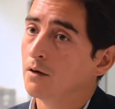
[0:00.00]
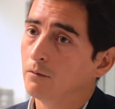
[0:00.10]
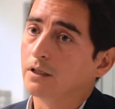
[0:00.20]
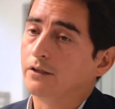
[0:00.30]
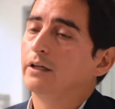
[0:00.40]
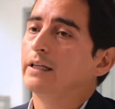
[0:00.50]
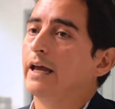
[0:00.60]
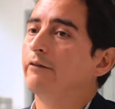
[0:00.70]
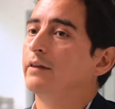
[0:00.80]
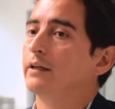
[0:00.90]
Well, certainly
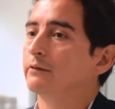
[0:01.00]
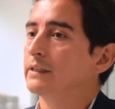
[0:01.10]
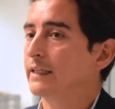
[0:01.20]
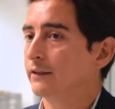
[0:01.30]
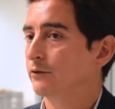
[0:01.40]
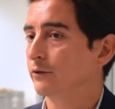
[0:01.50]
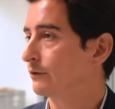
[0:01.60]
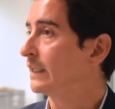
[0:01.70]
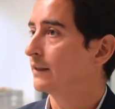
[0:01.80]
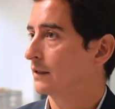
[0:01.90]
everything related to
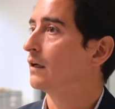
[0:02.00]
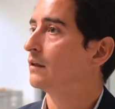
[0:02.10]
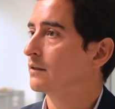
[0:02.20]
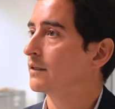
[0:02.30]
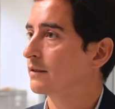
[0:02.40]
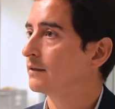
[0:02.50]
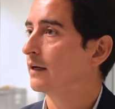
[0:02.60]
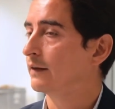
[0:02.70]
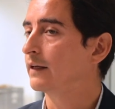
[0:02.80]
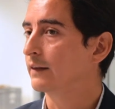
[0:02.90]
green technologies.
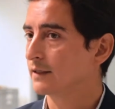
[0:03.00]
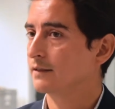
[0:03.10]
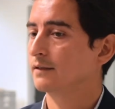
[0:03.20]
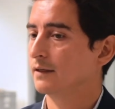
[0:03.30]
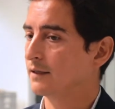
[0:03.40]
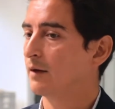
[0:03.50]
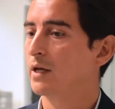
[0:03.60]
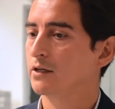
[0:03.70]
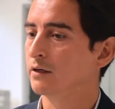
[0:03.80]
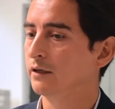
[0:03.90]
I think that's, as I
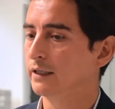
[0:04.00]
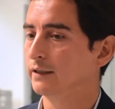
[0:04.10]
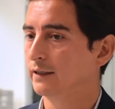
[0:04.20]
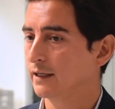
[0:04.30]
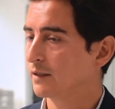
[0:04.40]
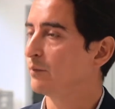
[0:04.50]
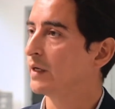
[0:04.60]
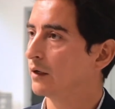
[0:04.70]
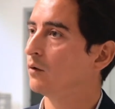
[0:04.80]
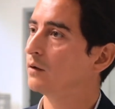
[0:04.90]
mentioned earlier, that's the
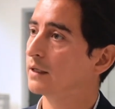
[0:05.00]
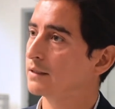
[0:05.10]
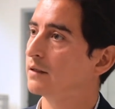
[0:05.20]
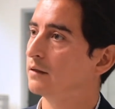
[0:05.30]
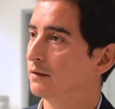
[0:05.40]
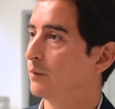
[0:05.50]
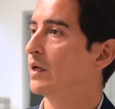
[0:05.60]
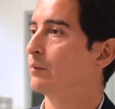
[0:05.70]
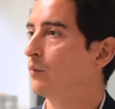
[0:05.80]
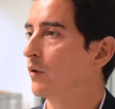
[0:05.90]
big goal, that's the
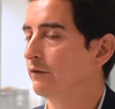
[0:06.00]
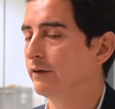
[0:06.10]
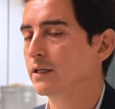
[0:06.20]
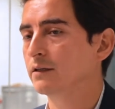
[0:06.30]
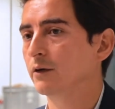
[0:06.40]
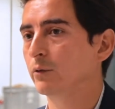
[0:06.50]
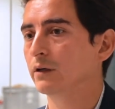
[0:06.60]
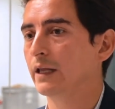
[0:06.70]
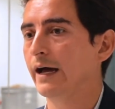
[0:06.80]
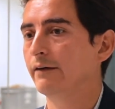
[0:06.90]
big motivation that we
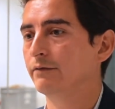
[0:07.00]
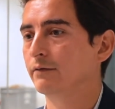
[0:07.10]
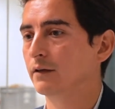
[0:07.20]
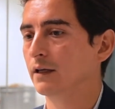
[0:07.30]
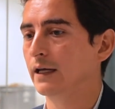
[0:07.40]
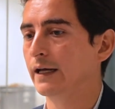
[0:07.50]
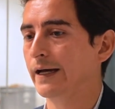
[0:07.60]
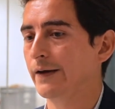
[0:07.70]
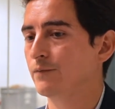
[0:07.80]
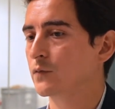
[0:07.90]
all have.
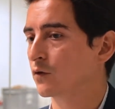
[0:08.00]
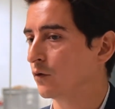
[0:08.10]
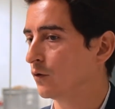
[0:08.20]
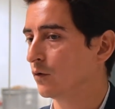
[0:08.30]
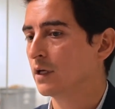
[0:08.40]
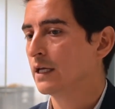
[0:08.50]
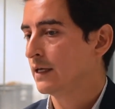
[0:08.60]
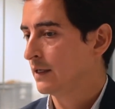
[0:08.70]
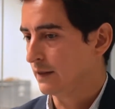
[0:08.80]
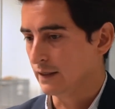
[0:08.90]
So
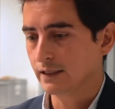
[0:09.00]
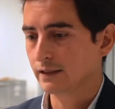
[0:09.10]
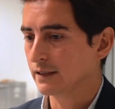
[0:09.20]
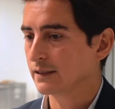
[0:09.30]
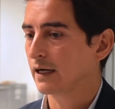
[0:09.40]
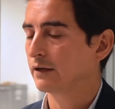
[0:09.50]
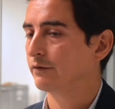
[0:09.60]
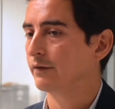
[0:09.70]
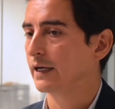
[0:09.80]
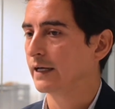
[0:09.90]
these kind
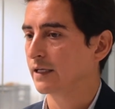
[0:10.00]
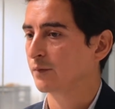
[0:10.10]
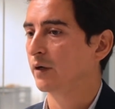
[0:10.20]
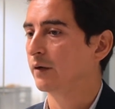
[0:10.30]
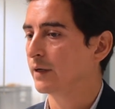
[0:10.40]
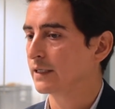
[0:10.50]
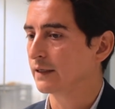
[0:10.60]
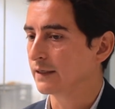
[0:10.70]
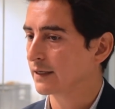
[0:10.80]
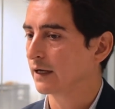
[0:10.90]
of experiments
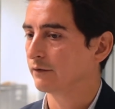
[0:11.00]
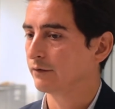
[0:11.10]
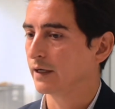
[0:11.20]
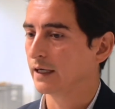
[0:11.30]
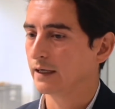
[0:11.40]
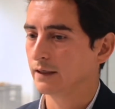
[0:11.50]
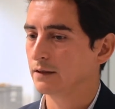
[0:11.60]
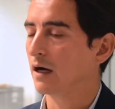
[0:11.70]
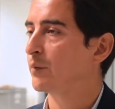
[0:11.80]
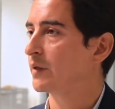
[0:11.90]
and these kind of
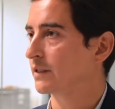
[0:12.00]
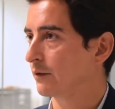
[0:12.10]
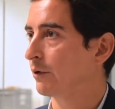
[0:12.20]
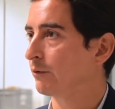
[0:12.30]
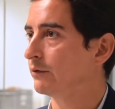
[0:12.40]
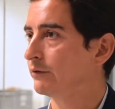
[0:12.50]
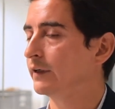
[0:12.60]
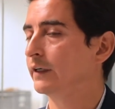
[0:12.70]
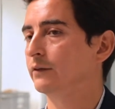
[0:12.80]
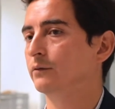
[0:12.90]
topics that we were
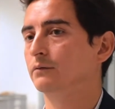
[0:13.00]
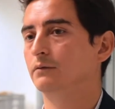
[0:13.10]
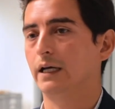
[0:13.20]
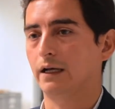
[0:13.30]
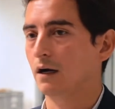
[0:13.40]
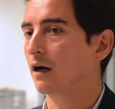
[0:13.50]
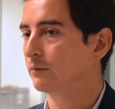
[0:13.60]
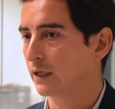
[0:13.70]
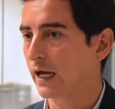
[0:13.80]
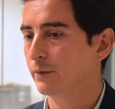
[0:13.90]
referring to, like
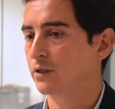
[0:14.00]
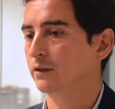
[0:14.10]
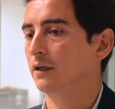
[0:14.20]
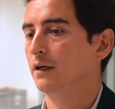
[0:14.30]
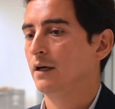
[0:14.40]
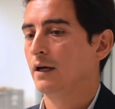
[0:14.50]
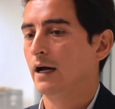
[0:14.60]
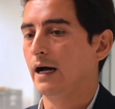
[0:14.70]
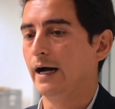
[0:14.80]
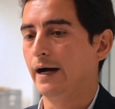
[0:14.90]
carbon capture,
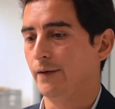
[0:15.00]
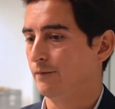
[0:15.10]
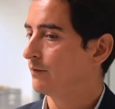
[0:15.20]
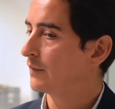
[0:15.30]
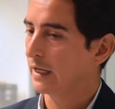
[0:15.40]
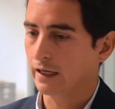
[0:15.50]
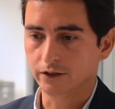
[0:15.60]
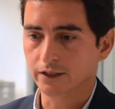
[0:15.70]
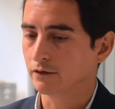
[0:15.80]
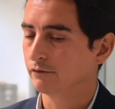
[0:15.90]

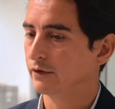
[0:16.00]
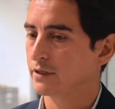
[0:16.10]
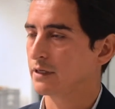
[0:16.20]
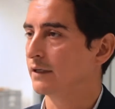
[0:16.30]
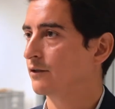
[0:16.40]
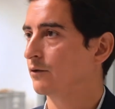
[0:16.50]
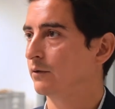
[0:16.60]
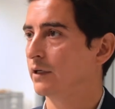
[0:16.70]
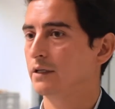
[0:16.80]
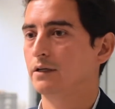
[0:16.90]
energy conversion and
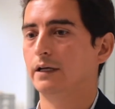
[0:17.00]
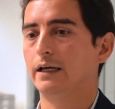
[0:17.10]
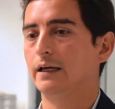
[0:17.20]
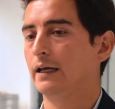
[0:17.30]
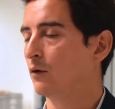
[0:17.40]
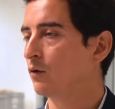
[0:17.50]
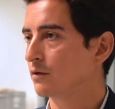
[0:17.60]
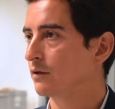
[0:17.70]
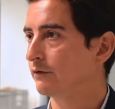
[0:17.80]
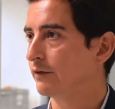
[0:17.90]
storage, and all
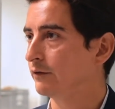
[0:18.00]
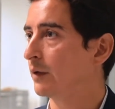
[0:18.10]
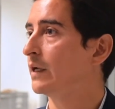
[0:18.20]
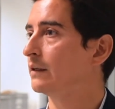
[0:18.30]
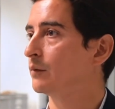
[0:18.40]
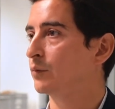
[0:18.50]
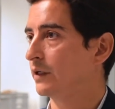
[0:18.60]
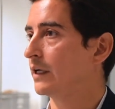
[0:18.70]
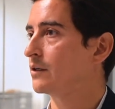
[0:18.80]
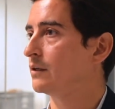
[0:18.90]
sort of environmental
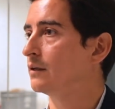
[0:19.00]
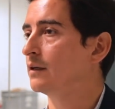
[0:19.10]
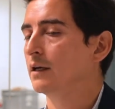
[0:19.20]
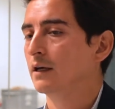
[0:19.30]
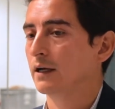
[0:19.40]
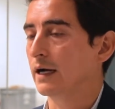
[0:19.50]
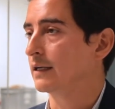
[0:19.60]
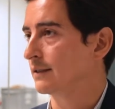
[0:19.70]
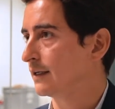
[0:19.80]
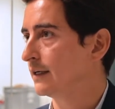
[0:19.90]
protection kind
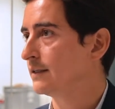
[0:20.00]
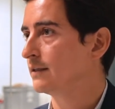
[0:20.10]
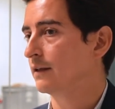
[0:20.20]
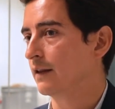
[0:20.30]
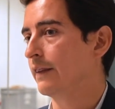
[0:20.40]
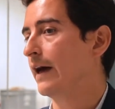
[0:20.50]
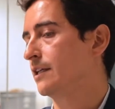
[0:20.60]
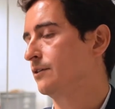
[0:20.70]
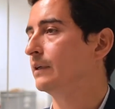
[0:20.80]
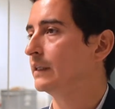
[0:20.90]
of studies,
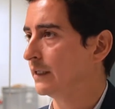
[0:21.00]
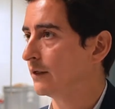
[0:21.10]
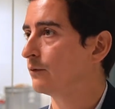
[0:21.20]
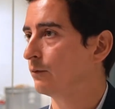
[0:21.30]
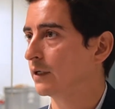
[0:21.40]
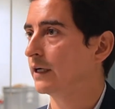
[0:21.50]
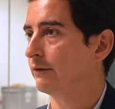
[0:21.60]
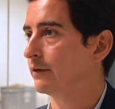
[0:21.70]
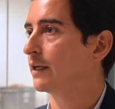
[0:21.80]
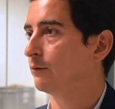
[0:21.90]
that's really where
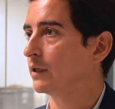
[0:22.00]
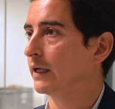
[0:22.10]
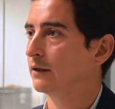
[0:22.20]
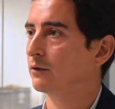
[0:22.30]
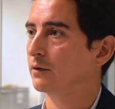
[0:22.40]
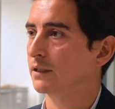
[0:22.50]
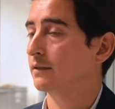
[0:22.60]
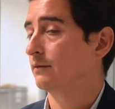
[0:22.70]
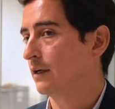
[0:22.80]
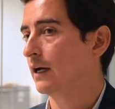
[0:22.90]
everything will head
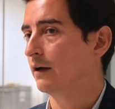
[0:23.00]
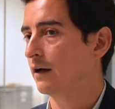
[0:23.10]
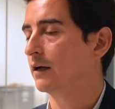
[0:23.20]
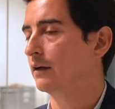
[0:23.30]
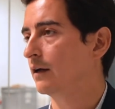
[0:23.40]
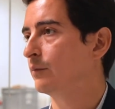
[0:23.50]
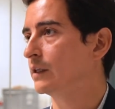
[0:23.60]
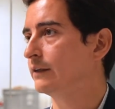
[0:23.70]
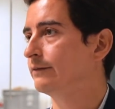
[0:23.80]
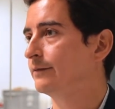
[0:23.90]
towards, I believe.